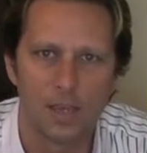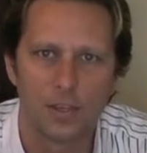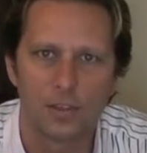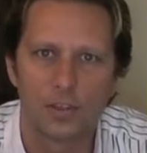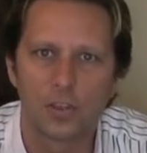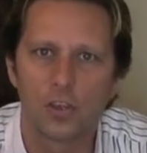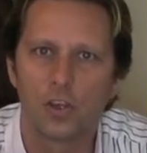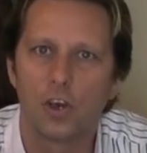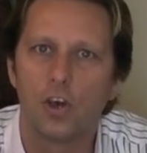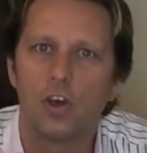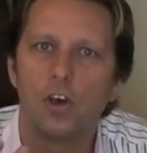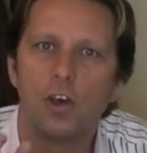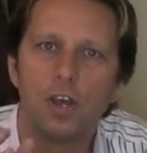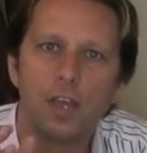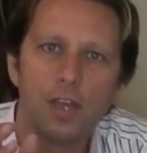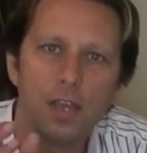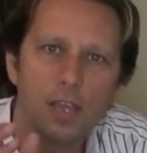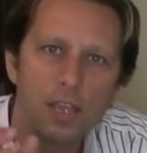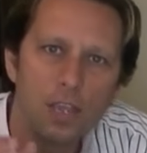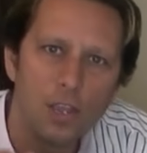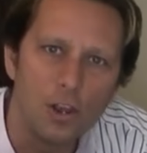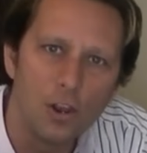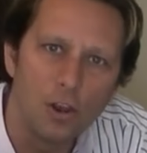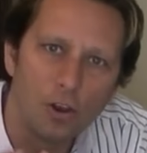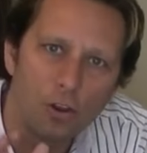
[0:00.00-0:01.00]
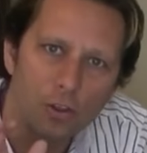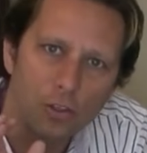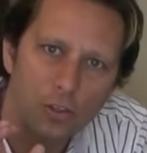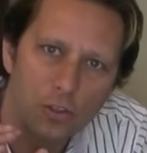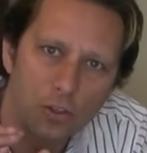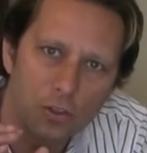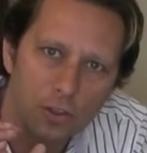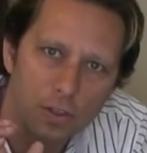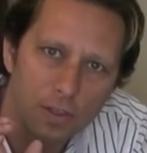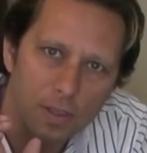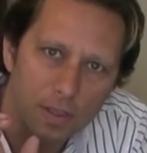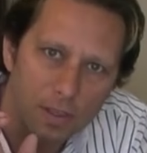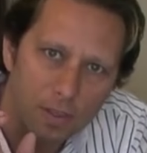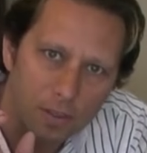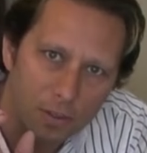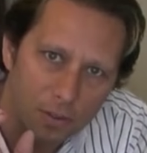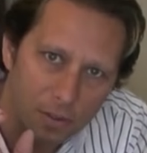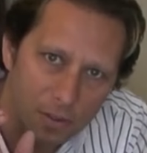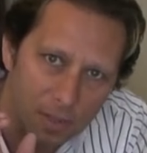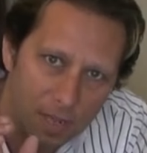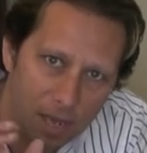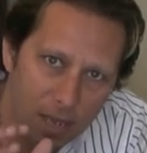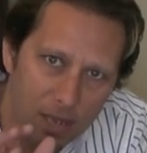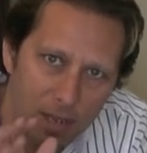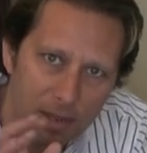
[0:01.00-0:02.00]
So, you know, just
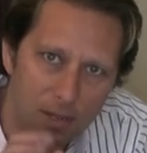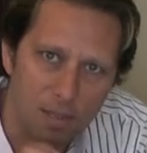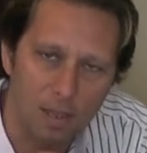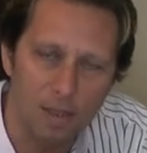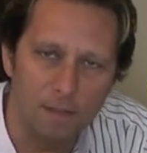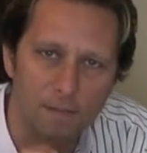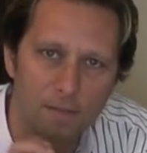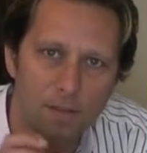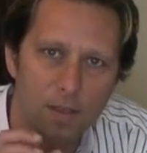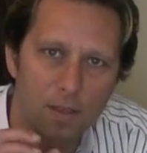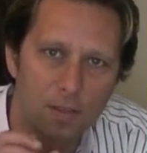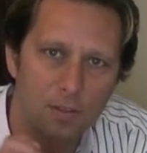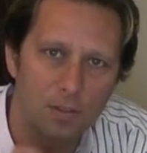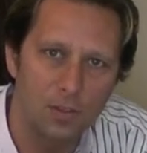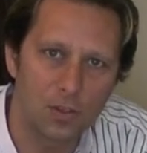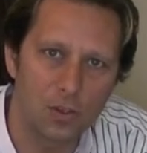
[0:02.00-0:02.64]
get yourself